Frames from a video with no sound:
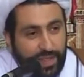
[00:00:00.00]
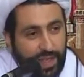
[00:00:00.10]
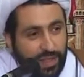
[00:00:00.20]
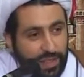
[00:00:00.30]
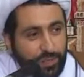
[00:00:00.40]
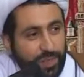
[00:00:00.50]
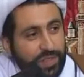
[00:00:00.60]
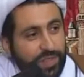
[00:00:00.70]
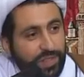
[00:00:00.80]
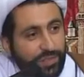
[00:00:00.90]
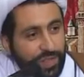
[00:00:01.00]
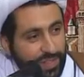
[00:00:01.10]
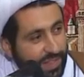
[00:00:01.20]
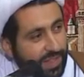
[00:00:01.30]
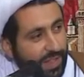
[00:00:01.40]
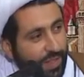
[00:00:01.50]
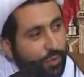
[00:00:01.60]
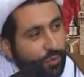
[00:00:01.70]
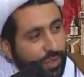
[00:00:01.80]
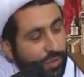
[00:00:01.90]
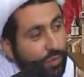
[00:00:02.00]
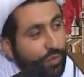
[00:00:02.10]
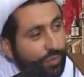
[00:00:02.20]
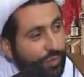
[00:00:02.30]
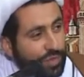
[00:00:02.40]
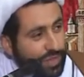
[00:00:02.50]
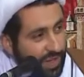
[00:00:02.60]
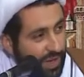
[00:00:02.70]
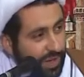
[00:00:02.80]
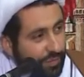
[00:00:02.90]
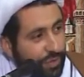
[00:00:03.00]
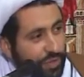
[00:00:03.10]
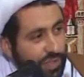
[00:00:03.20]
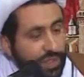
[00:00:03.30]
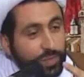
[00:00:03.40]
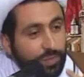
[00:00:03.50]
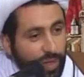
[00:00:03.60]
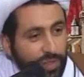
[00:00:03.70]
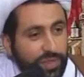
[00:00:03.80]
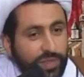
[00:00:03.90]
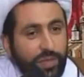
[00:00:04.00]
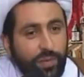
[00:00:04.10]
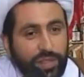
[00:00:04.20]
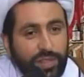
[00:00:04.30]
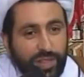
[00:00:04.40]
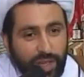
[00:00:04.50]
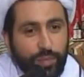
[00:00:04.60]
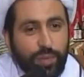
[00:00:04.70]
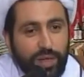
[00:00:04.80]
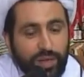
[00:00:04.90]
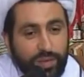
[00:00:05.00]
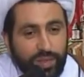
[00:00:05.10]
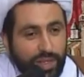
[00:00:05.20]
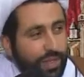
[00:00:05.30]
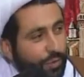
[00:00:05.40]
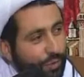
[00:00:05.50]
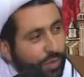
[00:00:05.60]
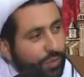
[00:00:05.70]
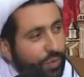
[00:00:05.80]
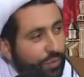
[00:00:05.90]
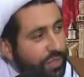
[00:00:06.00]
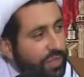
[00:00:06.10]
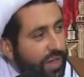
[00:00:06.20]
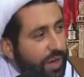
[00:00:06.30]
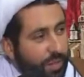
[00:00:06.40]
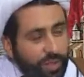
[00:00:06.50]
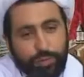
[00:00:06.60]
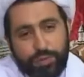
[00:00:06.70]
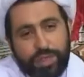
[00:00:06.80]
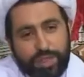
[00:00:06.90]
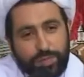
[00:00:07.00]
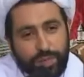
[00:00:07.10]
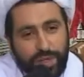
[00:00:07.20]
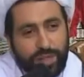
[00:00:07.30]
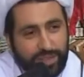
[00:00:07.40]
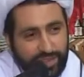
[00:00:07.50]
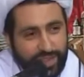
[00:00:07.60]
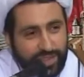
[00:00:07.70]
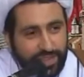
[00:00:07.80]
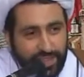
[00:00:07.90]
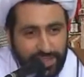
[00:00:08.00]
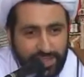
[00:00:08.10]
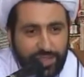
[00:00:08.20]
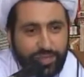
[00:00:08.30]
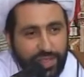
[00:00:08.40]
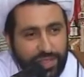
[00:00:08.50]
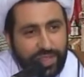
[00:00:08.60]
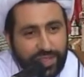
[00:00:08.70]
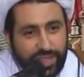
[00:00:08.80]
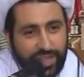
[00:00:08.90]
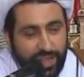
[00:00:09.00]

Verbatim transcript: And this was the reason that he couldn't go for ziyarah. For 6 months he was in Karbala and he couldn't go for ziyarah, but he couldn't explain that this is the reason.